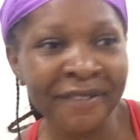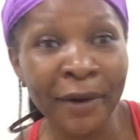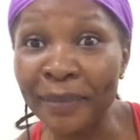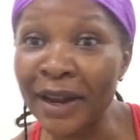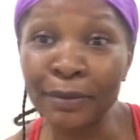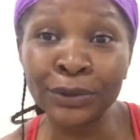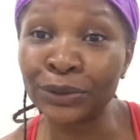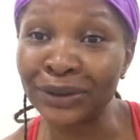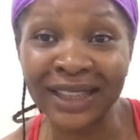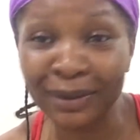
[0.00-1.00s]
I've not been able
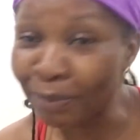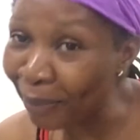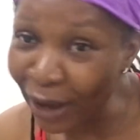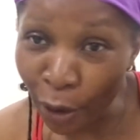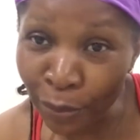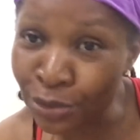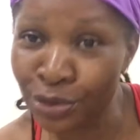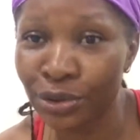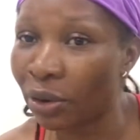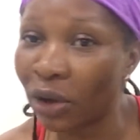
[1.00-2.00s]
to make up
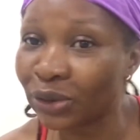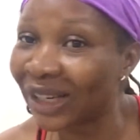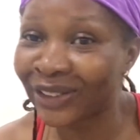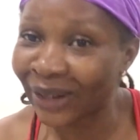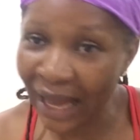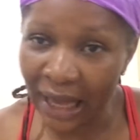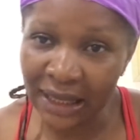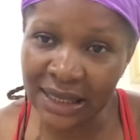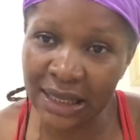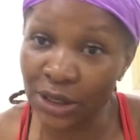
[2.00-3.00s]
to $100
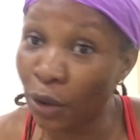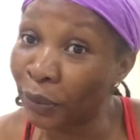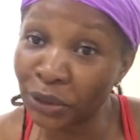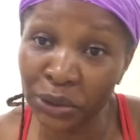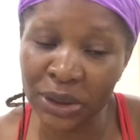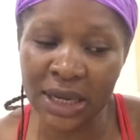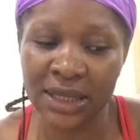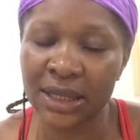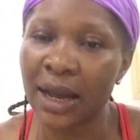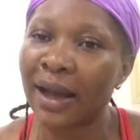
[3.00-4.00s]
since almost 2
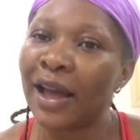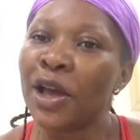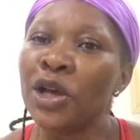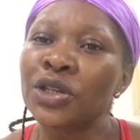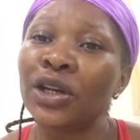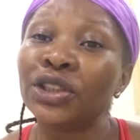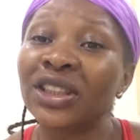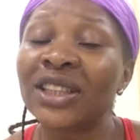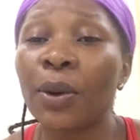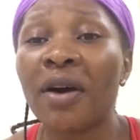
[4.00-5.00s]
years now. So it's
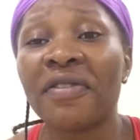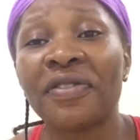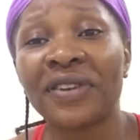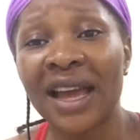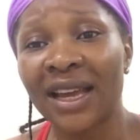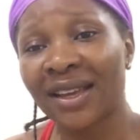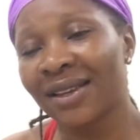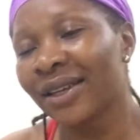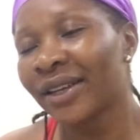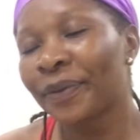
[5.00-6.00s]
just a way of like
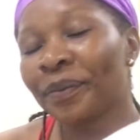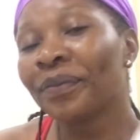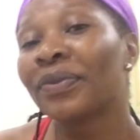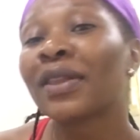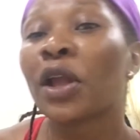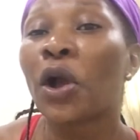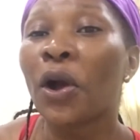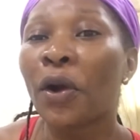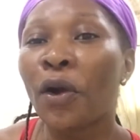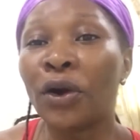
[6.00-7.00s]

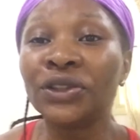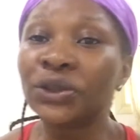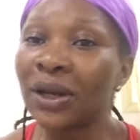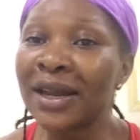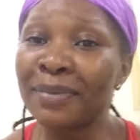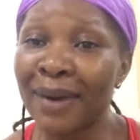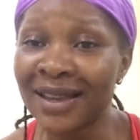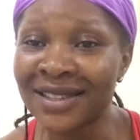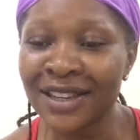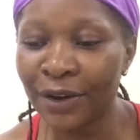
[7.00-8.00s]
consoling
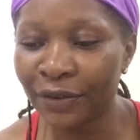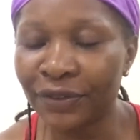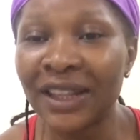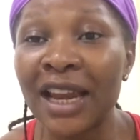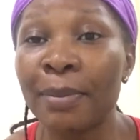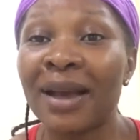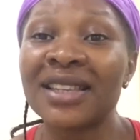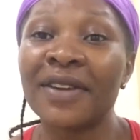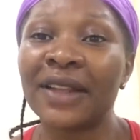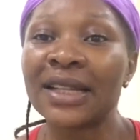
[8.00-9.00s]
myself, telling
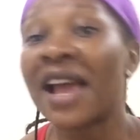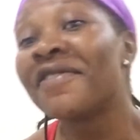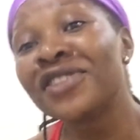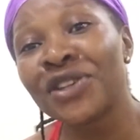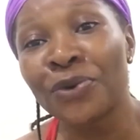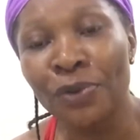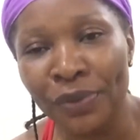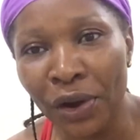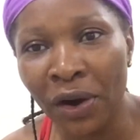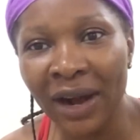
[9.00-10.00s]
myself that everything will
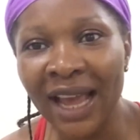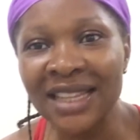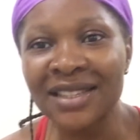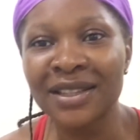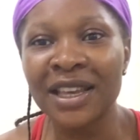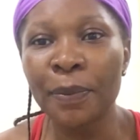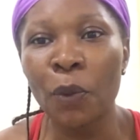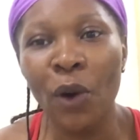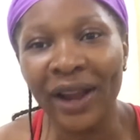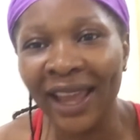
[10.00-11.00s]
be all right, keep
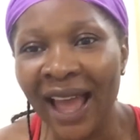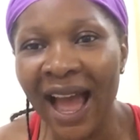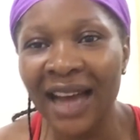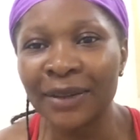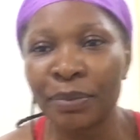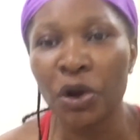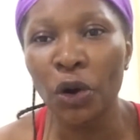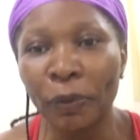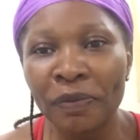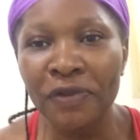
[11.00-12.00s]
working hard, be
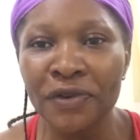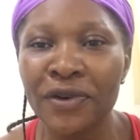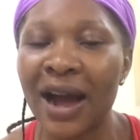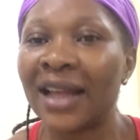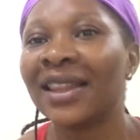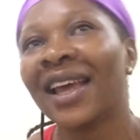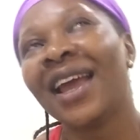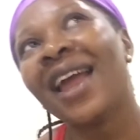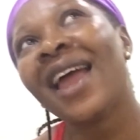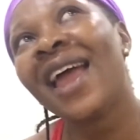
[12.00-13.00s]
hopeful,
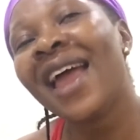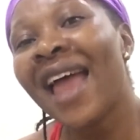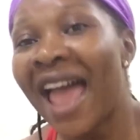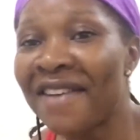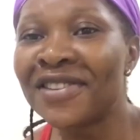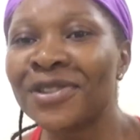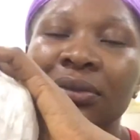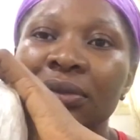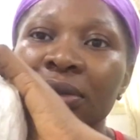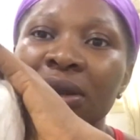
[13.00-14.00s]
and everything.
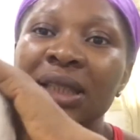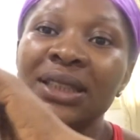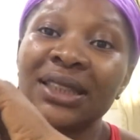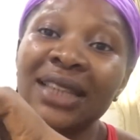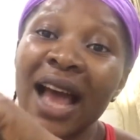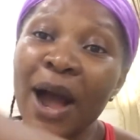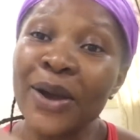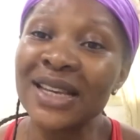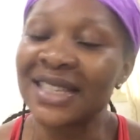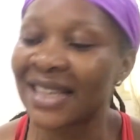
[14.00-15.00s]
This is
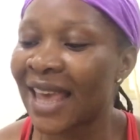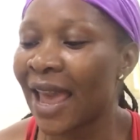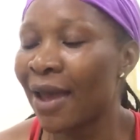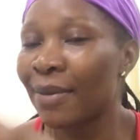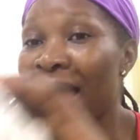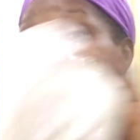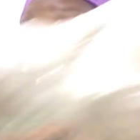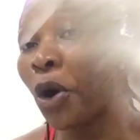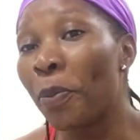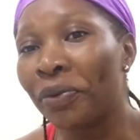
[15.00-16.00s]
how it came. I've
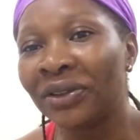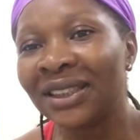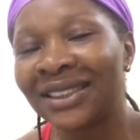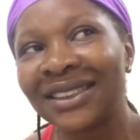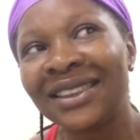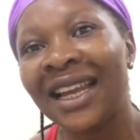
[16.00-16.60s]
not opened it.